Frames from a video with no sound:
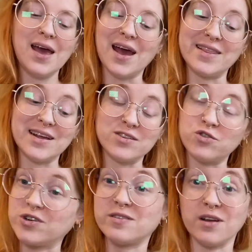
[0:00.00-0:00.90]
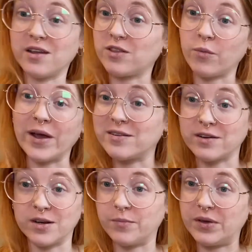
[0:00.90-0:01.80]
And that's just not the way it's
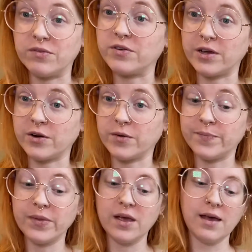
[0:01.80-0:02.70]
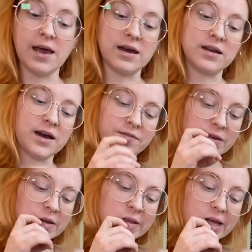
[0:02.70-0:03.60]
going to be for you. And I
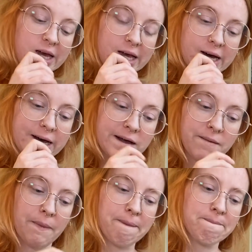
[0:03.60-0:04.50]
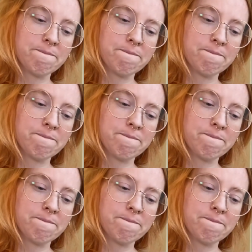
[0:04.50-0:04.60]
feel like because